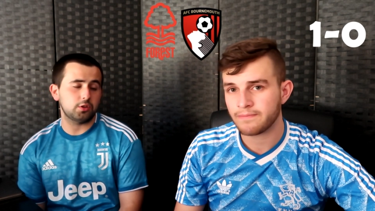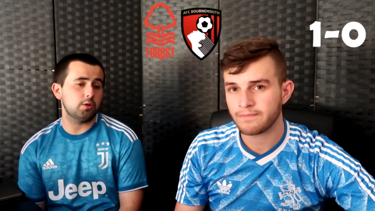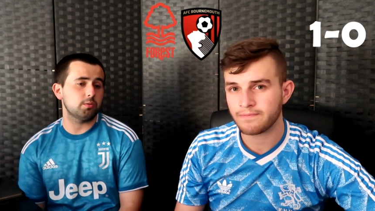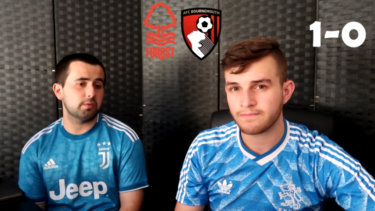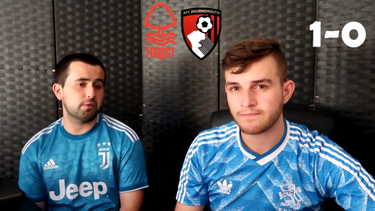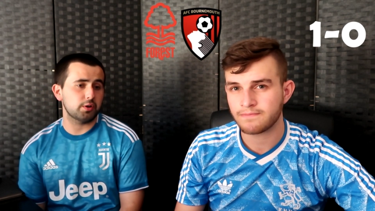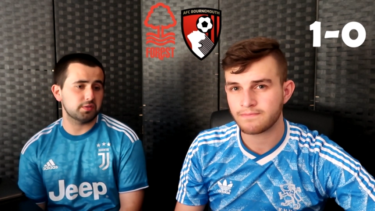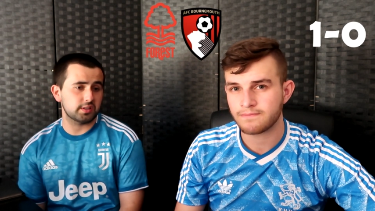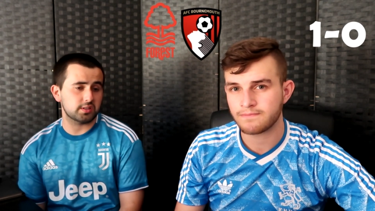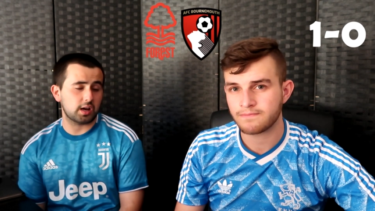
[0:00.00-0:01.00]
Speaker 1: though the Forest
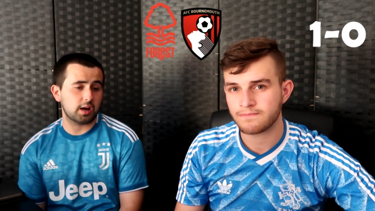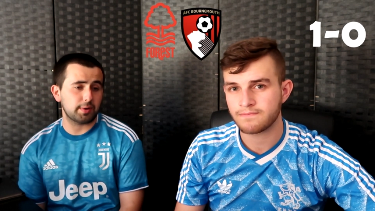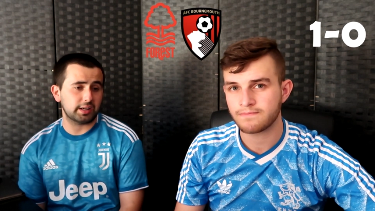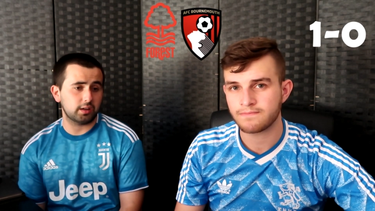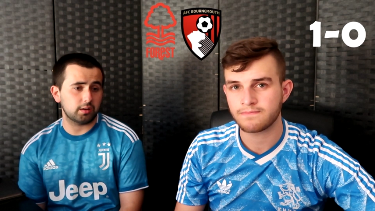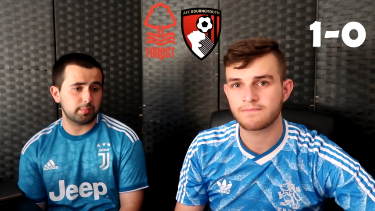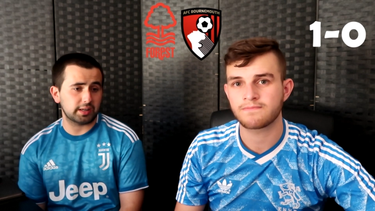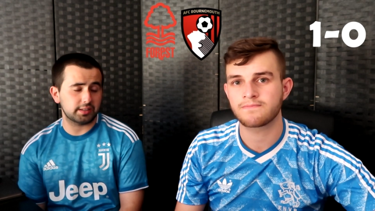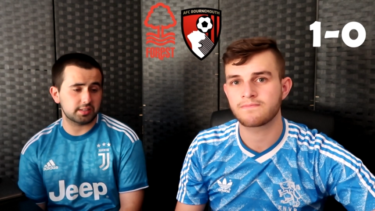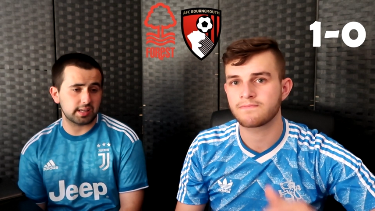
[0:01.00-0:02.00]
fans are back at
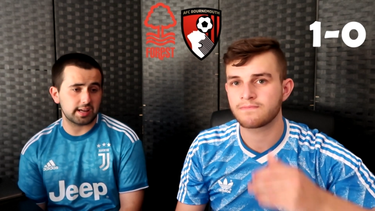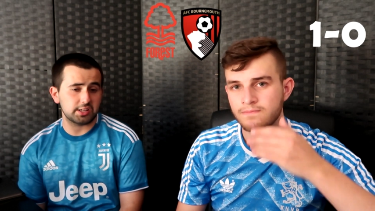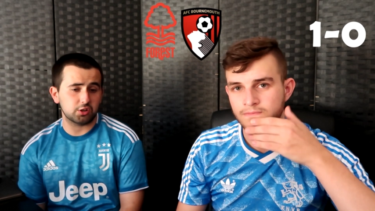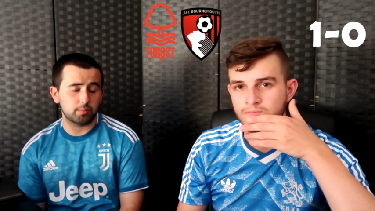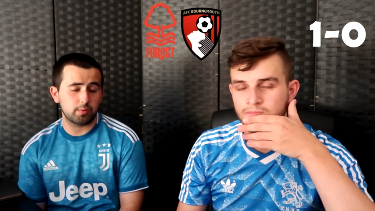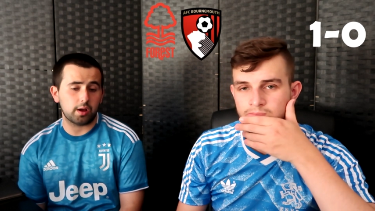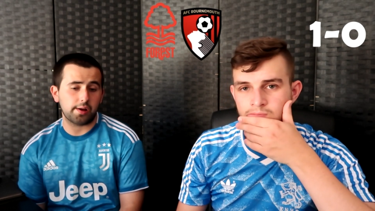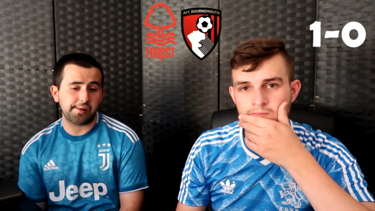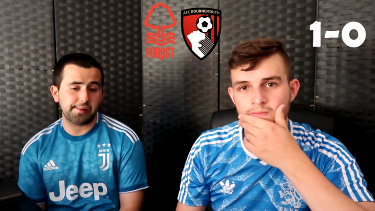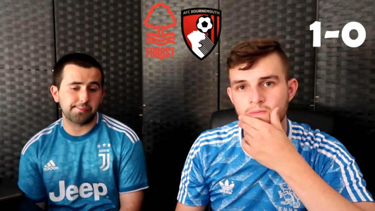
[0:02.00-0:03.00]
back at the stadium,
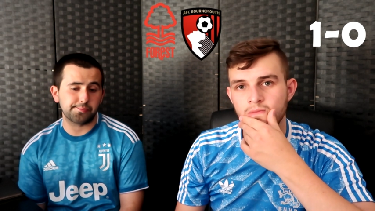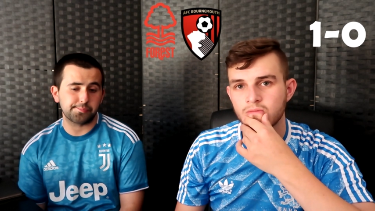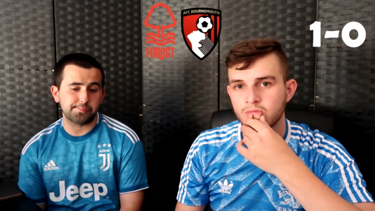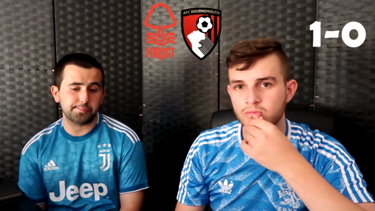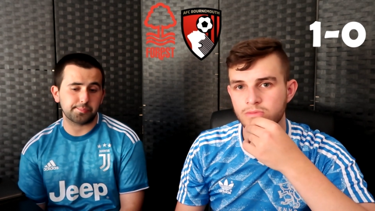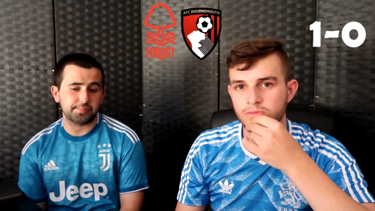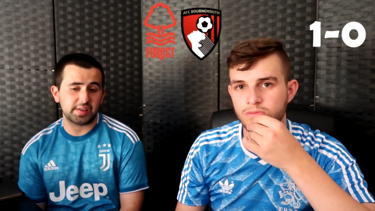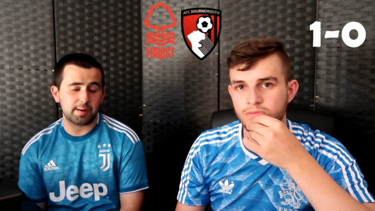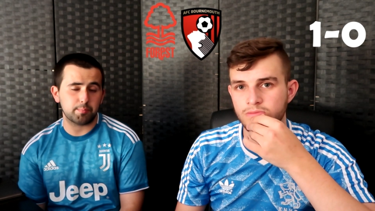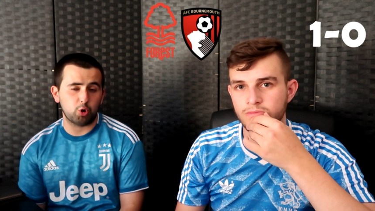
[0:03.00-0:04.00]
um,
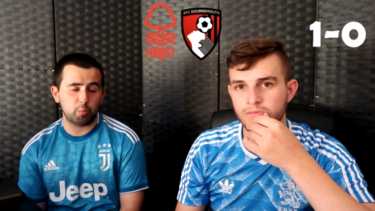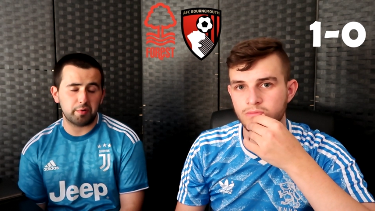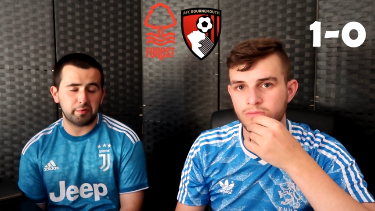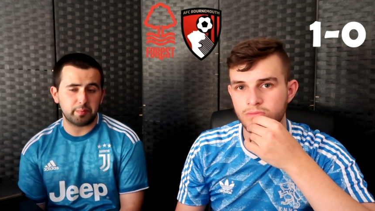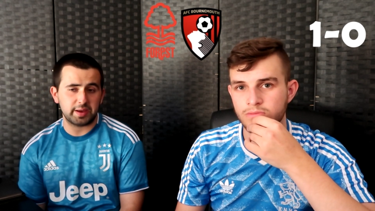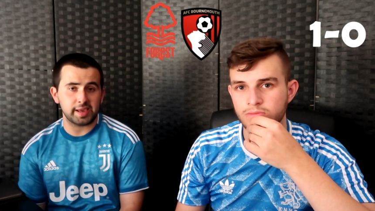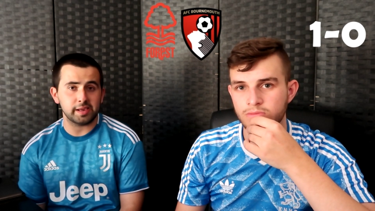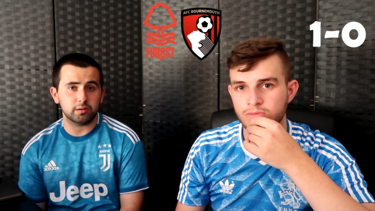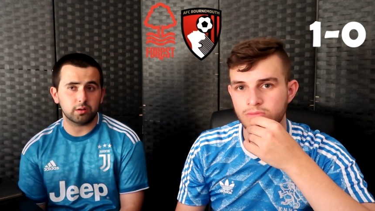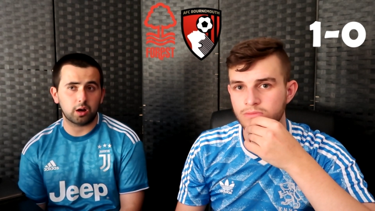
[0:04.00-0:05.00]
yeah, Bournemouth for
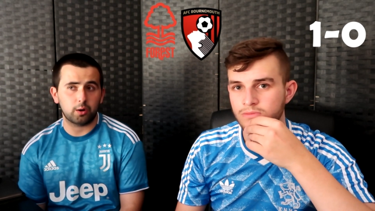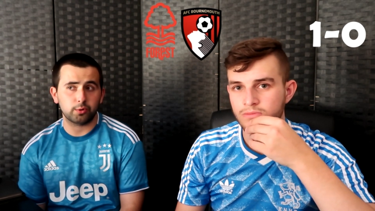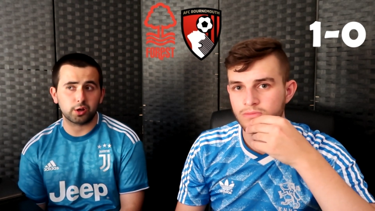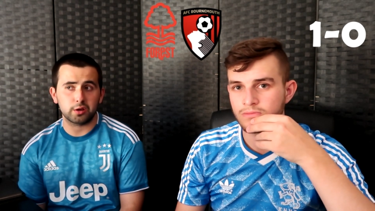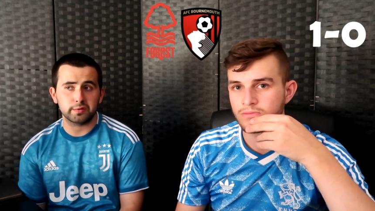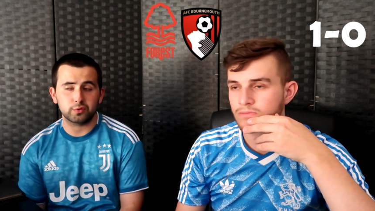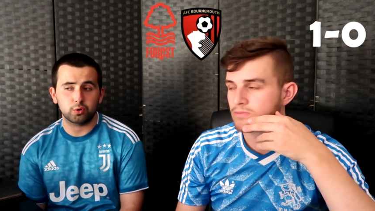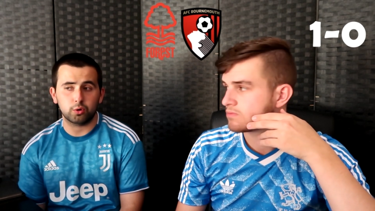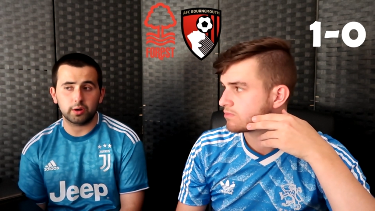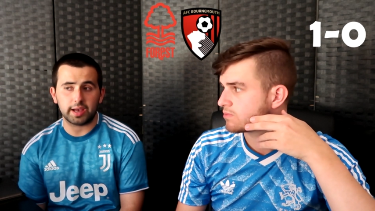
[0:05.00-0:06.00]
me I'll go
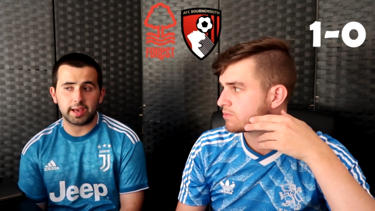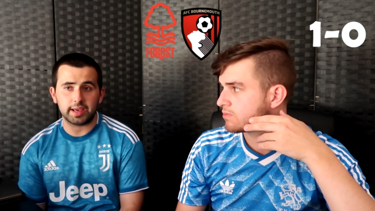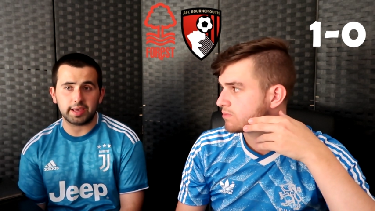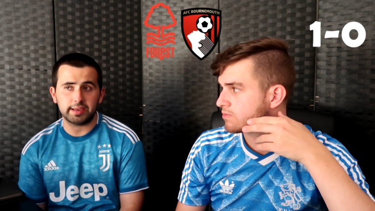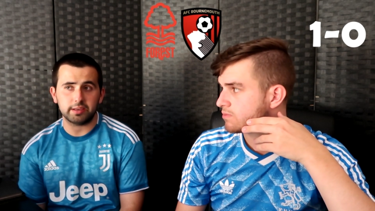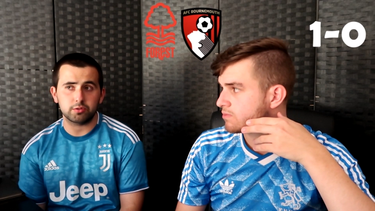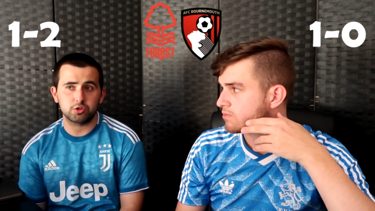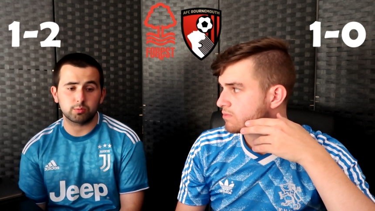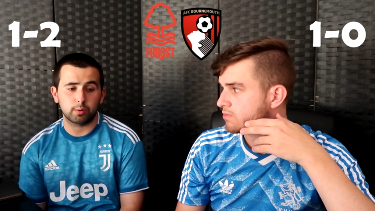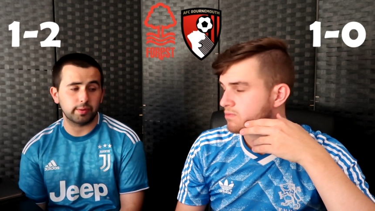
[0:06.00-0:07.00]
for
Speaker 2: a
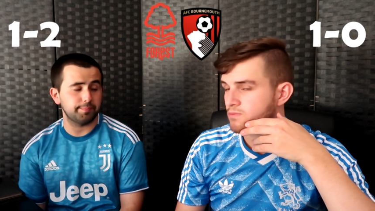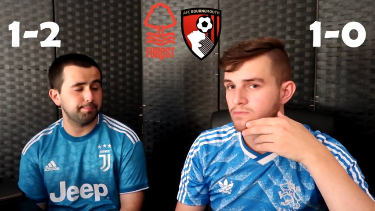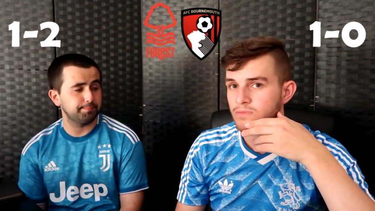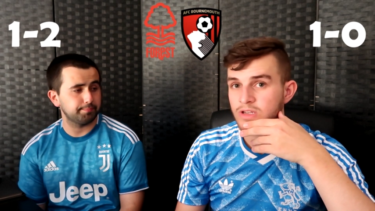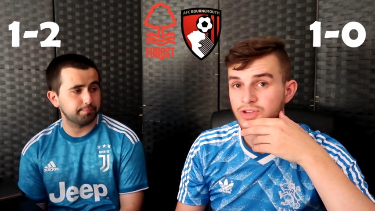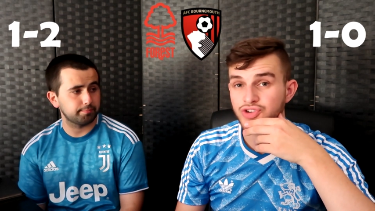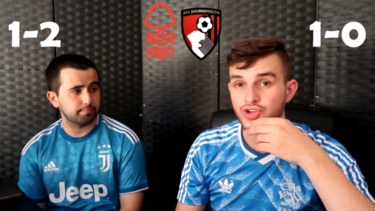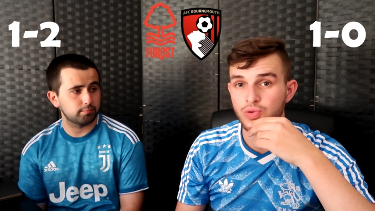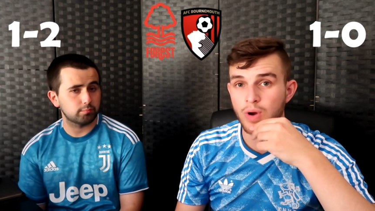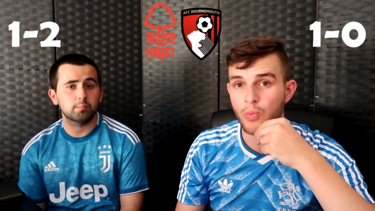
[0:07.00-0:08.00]
2-1 win.
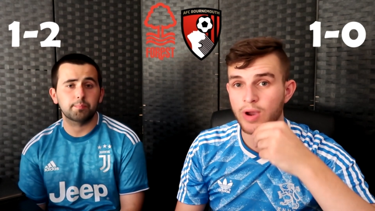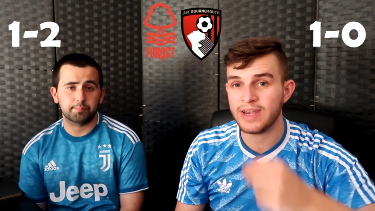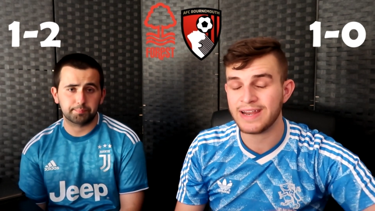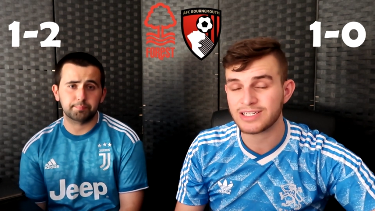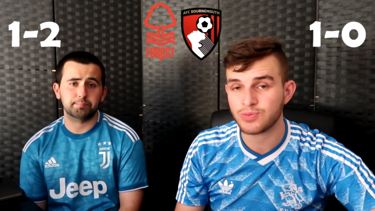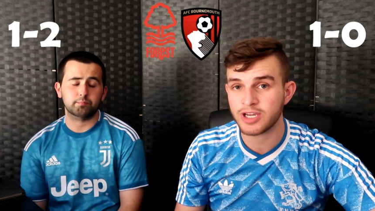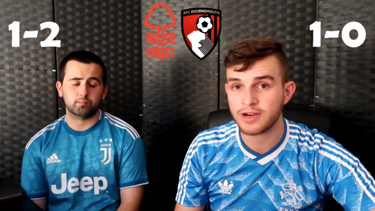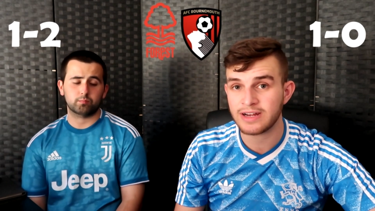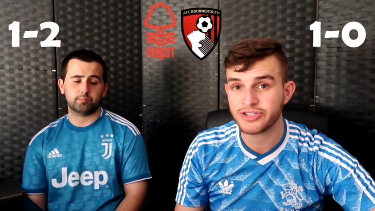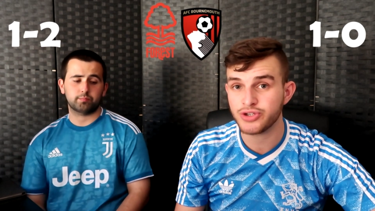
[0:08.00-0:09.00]
2-1 win. Next we go
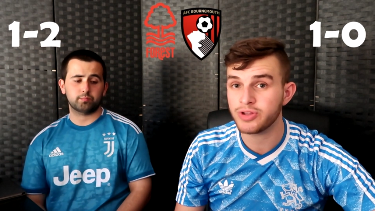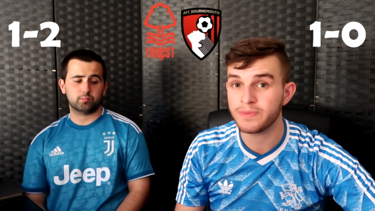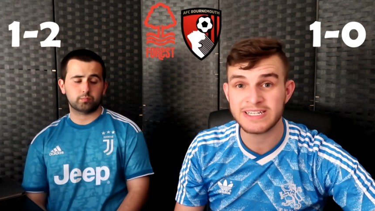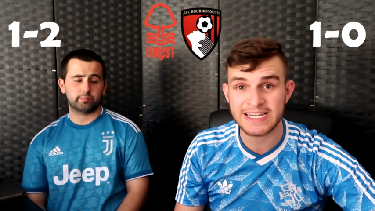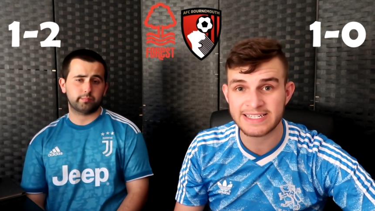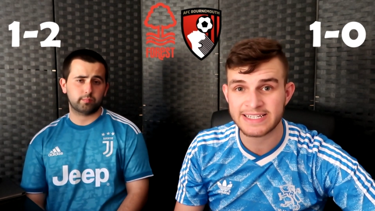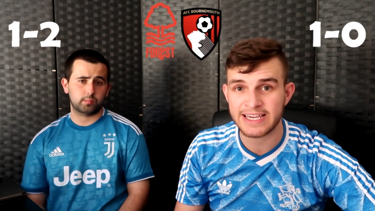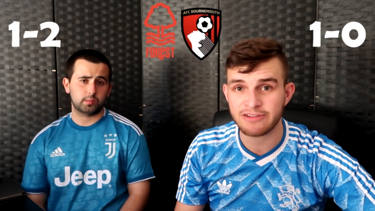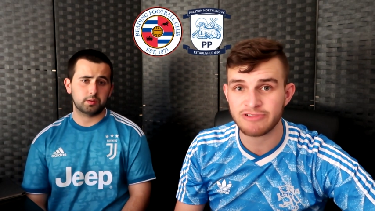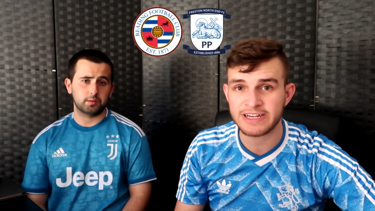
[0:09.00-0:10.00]
down to the
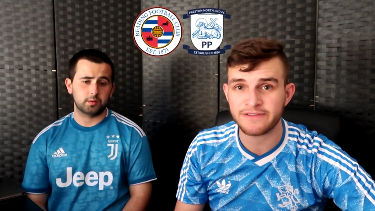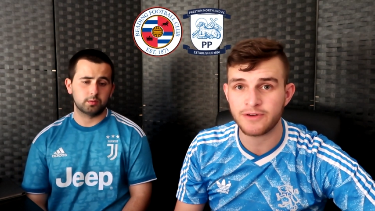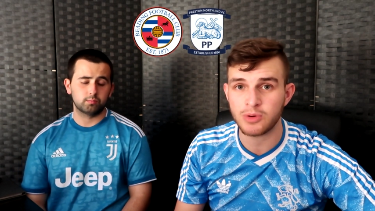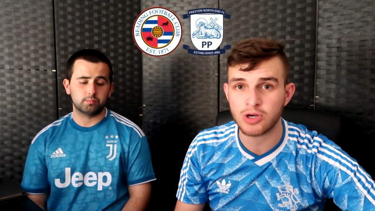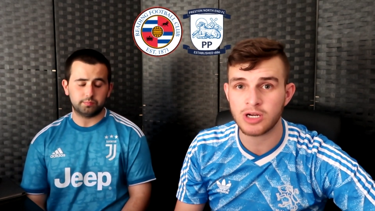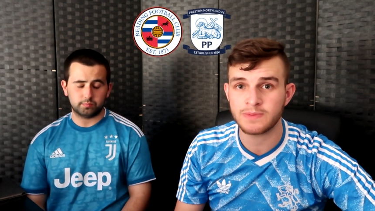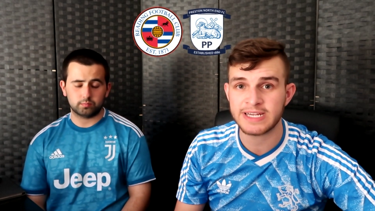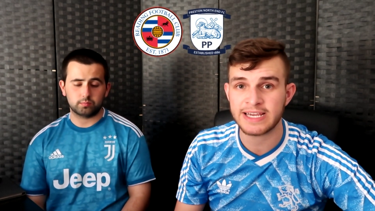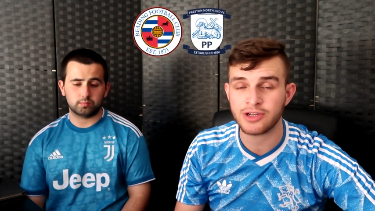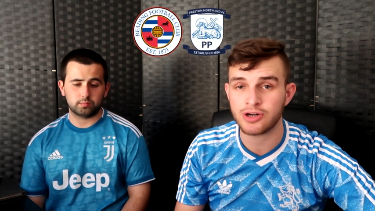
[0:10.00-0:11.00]
Madejski Reading Football Club
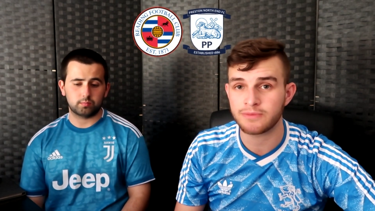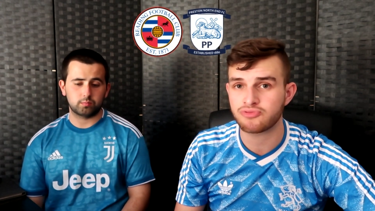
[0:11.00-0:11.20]
taking on